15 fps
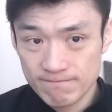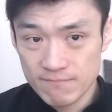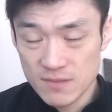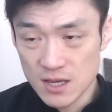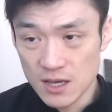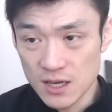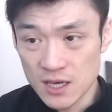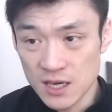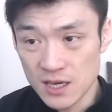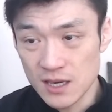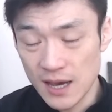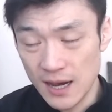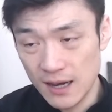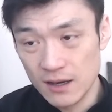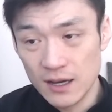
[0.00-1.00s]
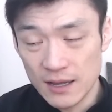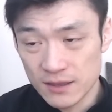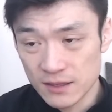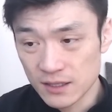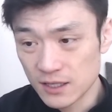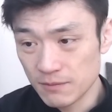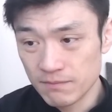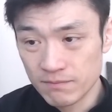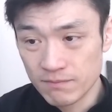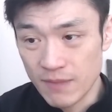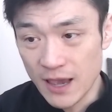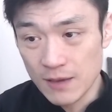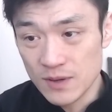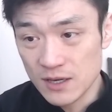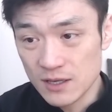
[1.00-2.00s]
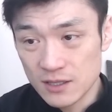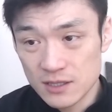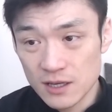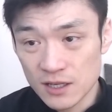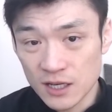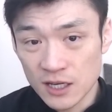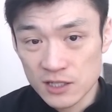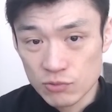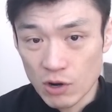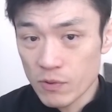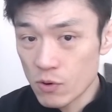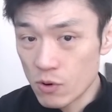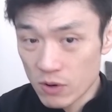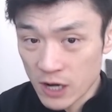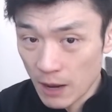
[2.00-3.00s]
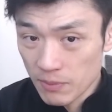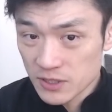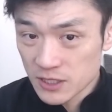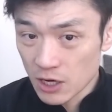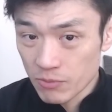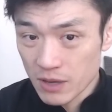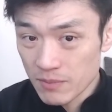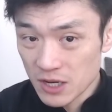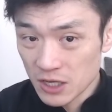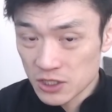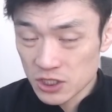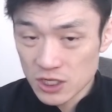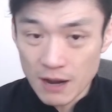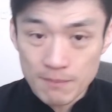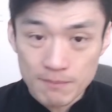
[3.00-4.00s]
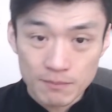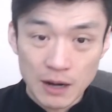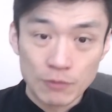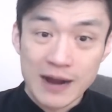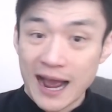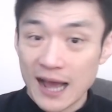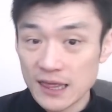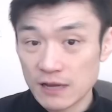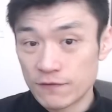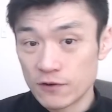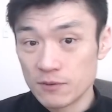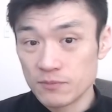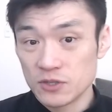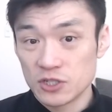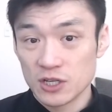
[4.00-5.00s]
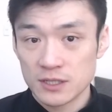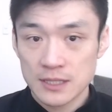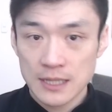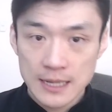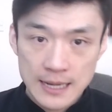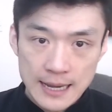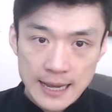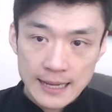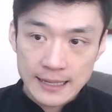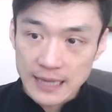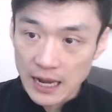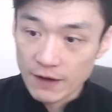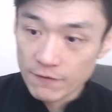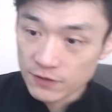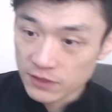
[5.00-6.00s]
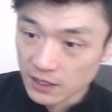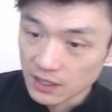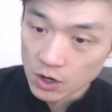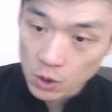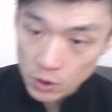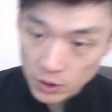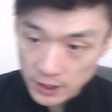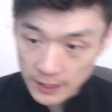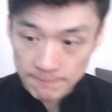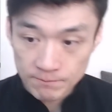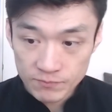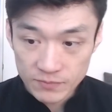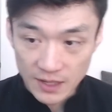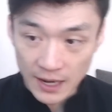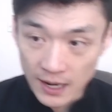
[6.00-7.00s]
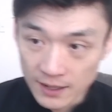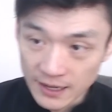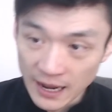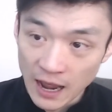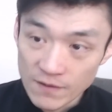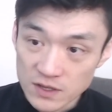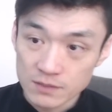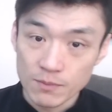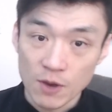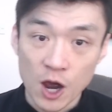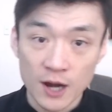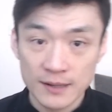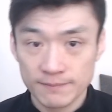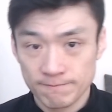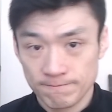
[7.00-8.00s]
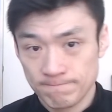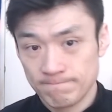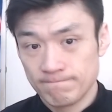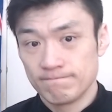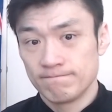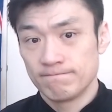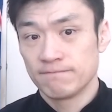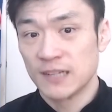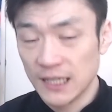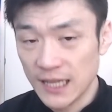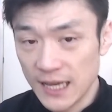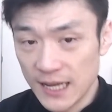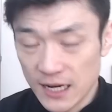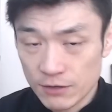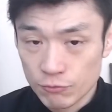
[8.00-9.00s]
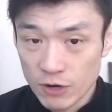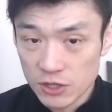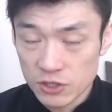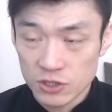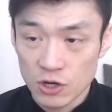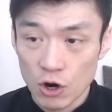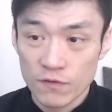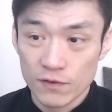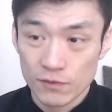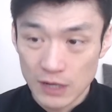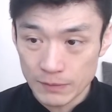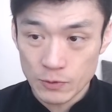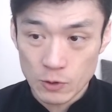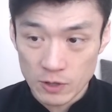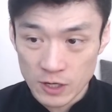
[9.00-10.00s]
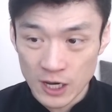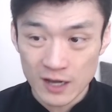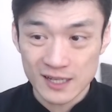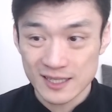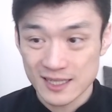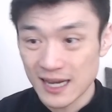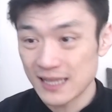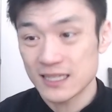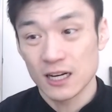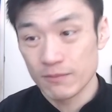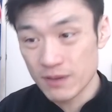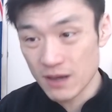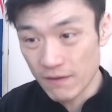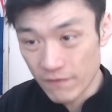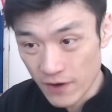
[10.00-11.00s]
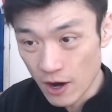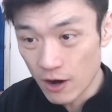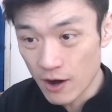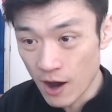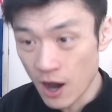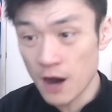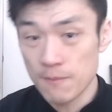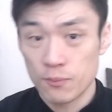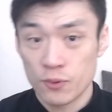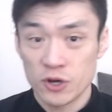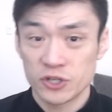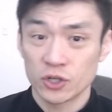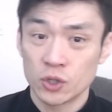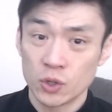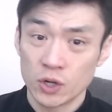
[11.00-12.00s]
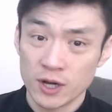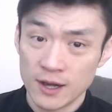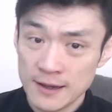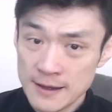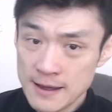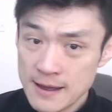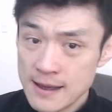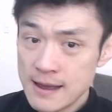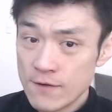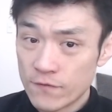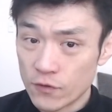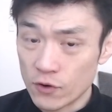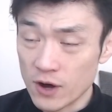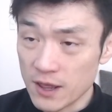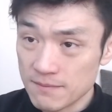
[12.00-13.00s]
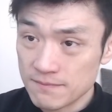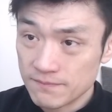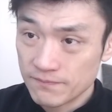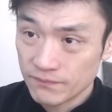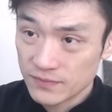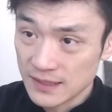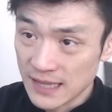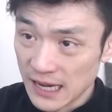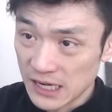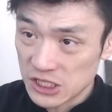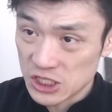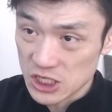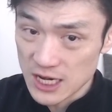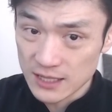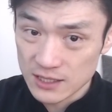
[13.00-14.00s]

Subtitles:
I think maybe it's because Rugby World Cup's coming up next year. I'd rather for him to just get everything in order and have his mind cleared and ready to go for Rugby World Cup, because that's going to be a very high pressure cooker for him next year.